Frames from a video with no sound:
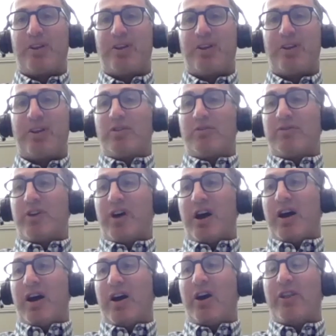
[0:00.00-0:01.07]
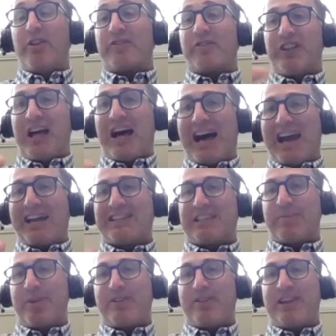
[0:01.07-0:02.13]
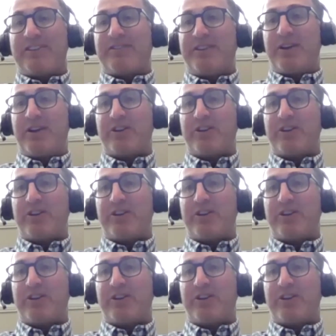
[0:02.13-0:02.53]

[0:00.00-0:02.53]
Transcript: on the fly. It's something that takes